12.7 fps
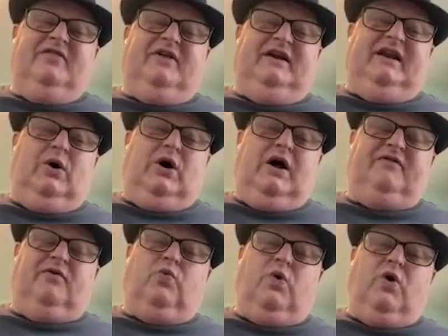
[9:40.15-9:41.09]
they now have
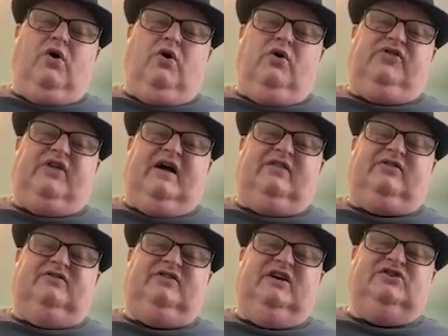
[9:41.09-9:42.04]
a word that
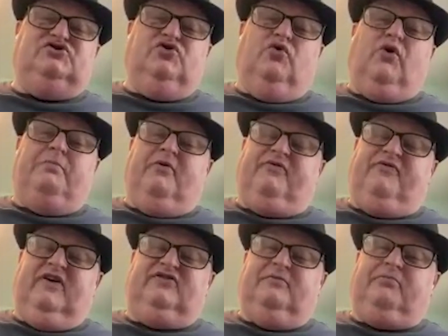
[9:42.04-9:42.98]
the teacher or
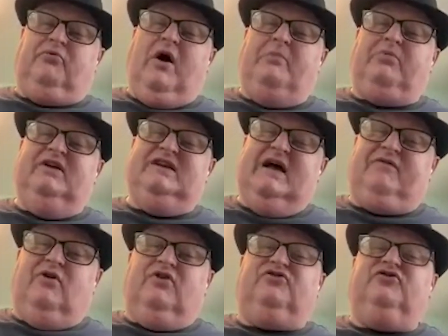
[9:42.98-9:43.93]
professor probably
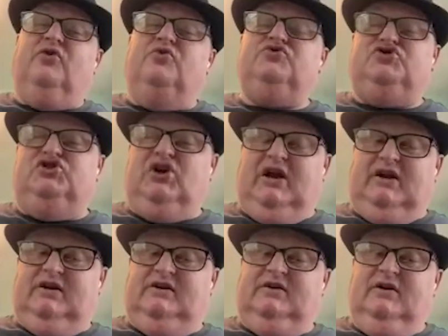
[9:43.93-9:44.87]
never
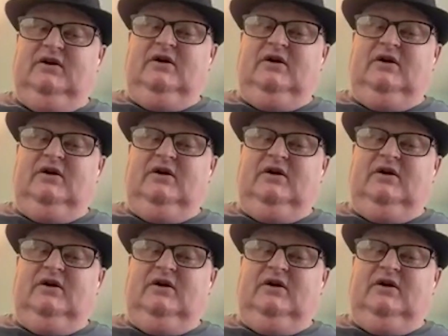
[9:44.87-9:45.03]
associated